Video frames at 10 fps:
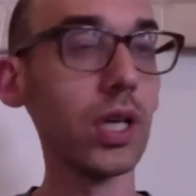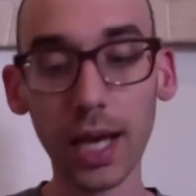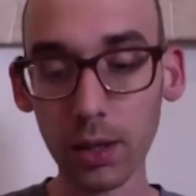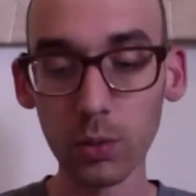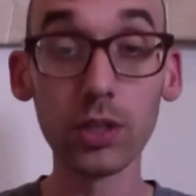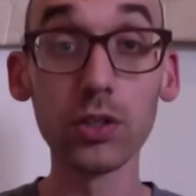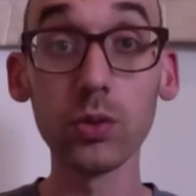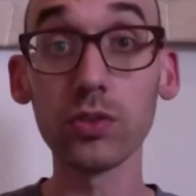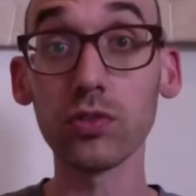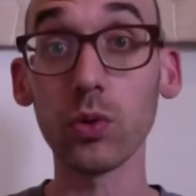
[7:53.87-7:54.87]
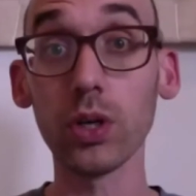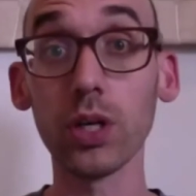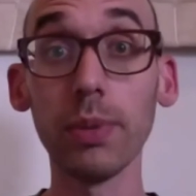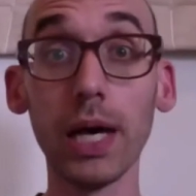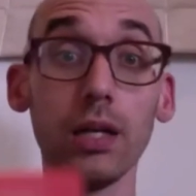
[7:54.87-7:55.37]
Like I want to do a
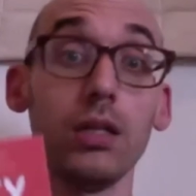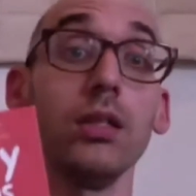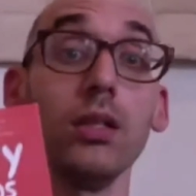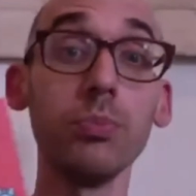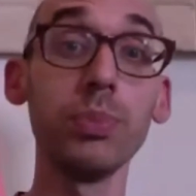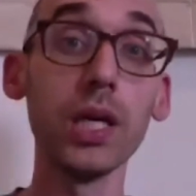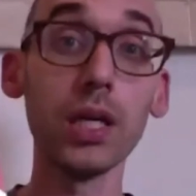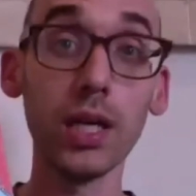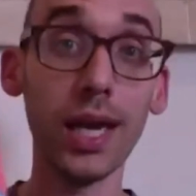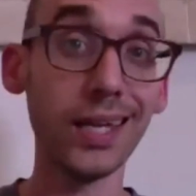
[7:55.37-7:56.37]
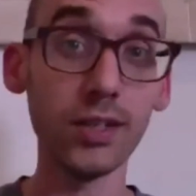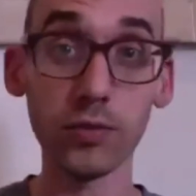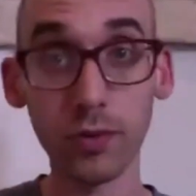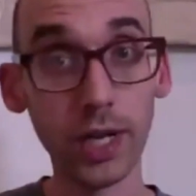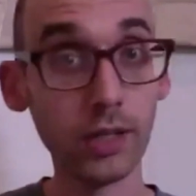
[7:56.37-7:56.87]
story about a little pig and
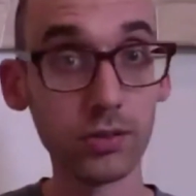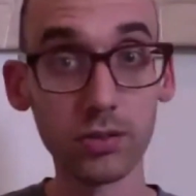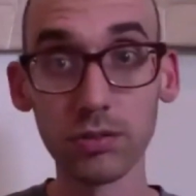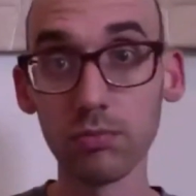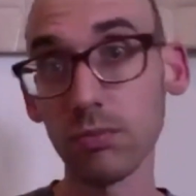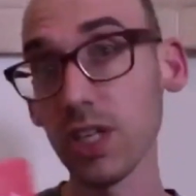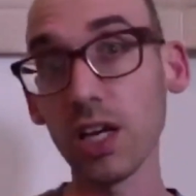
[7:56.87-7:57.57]
his friends.